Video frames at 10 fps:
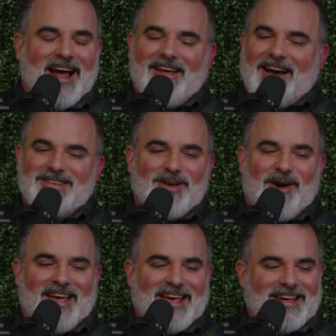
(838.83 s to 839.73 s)
I, I,
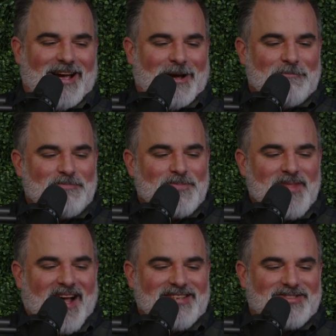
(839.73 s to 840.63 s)
saw a uh,
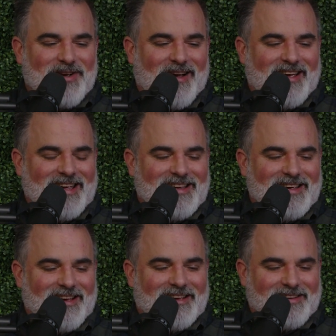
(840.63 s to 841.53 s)
I saw
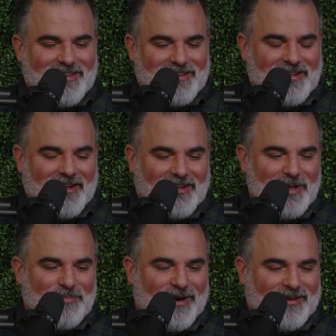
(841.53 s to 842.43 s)
a, uh, a
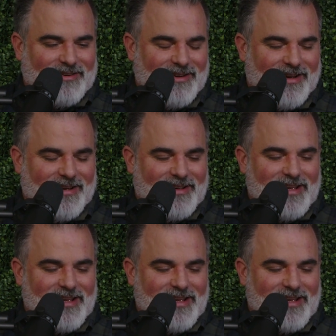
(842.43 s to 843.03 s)
clip on uh,